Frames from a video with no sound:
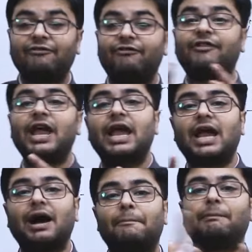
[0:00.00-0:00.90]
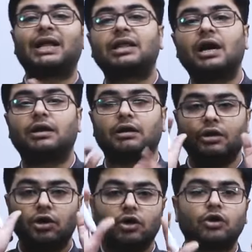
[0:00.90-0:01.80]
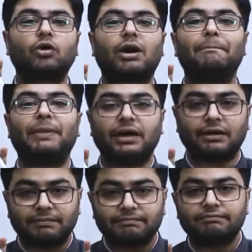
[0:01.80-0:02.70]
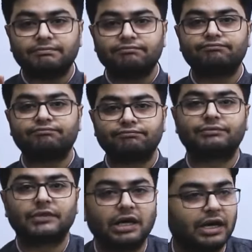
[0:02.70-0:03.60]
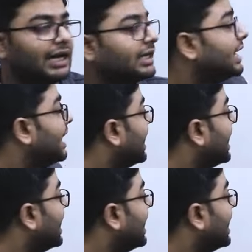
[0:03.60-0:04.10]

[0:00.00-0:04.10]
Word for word: a way, a method to compare, right?